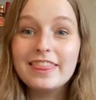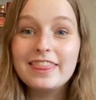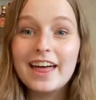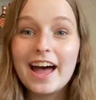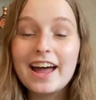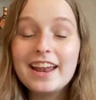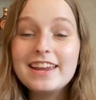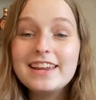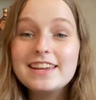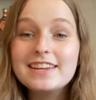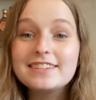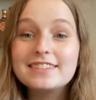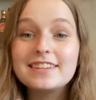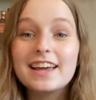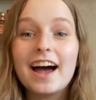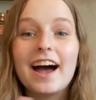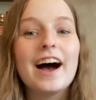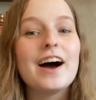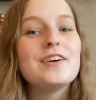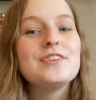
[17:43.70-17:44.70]
that is
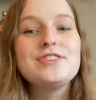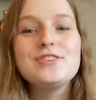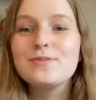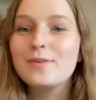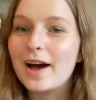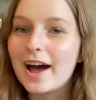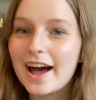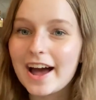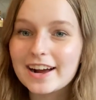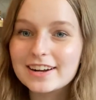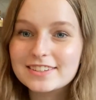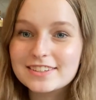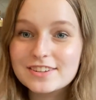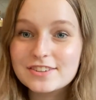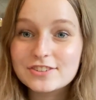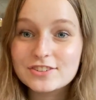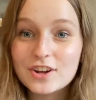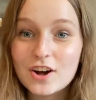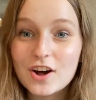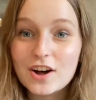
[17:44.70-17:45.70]
how to act a
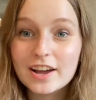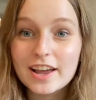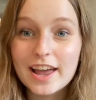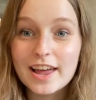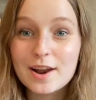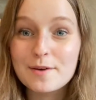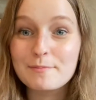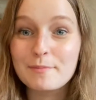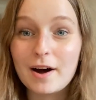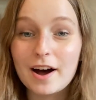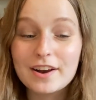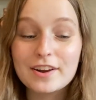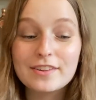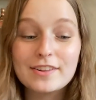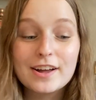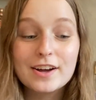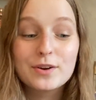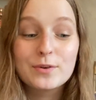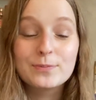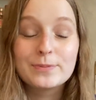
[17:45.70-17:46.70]
song and a
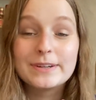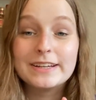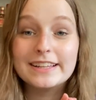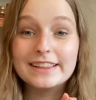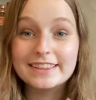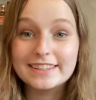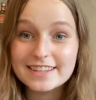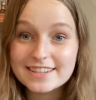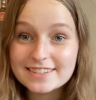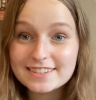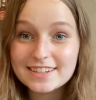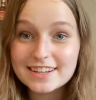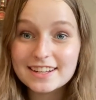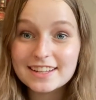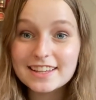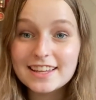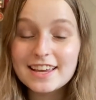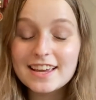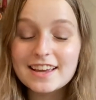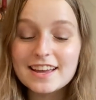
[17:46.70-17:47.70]
monologue
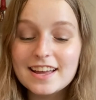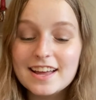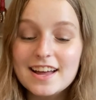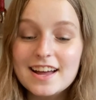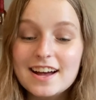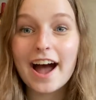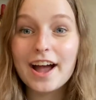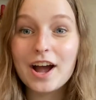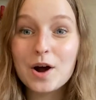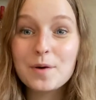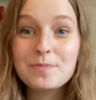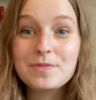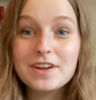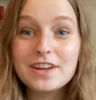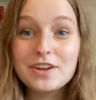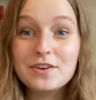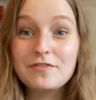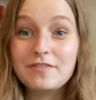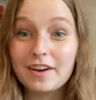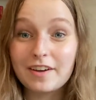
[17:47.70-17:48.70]
realistically. I hope
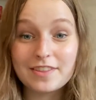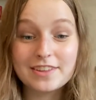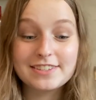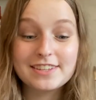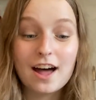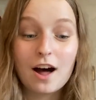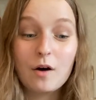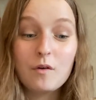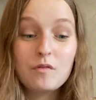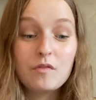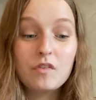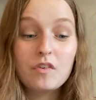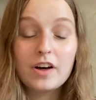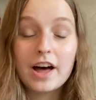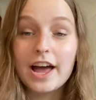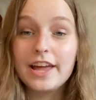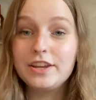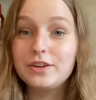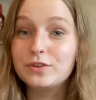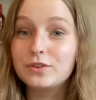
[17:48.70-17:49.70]
that you found this helpful
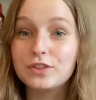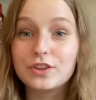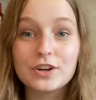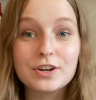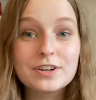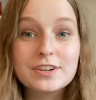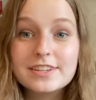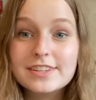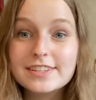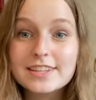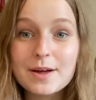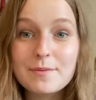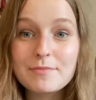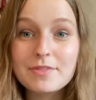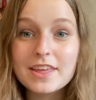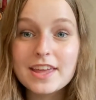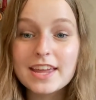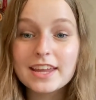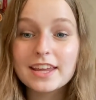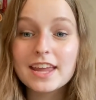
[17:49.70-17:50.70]
and you learned
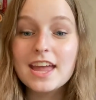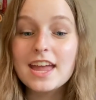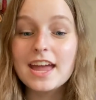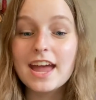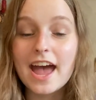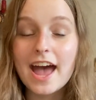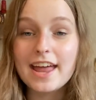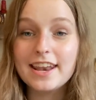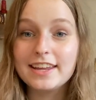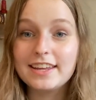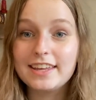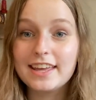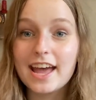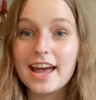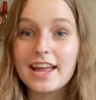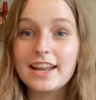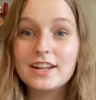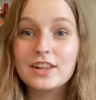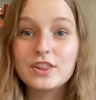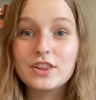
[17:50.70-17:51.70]
something. And
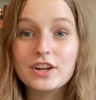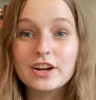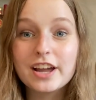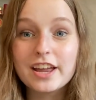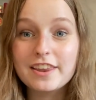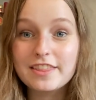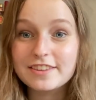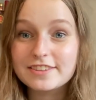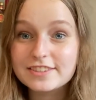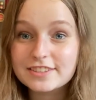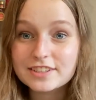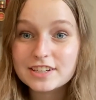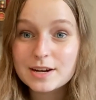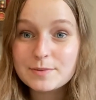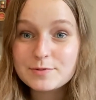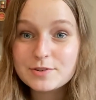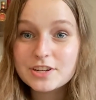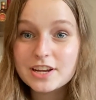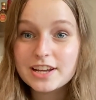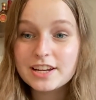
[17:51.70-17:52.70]
again, look in the
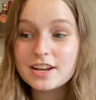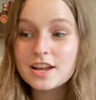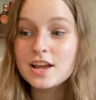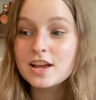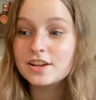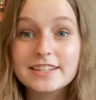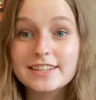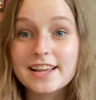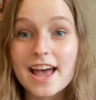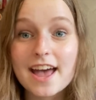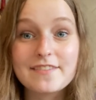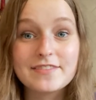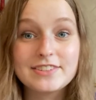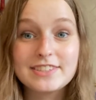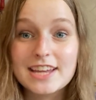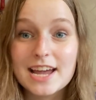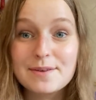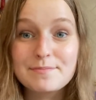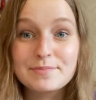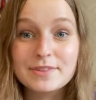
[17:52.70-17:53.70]
description because I have a
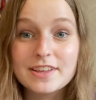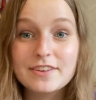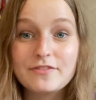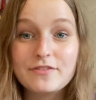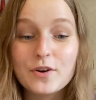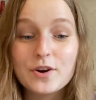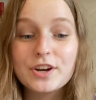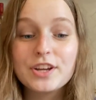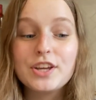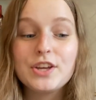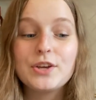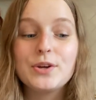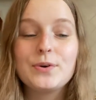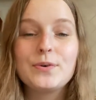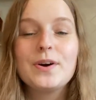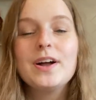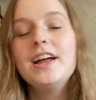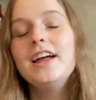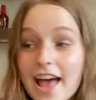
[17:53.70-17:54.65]
template for you.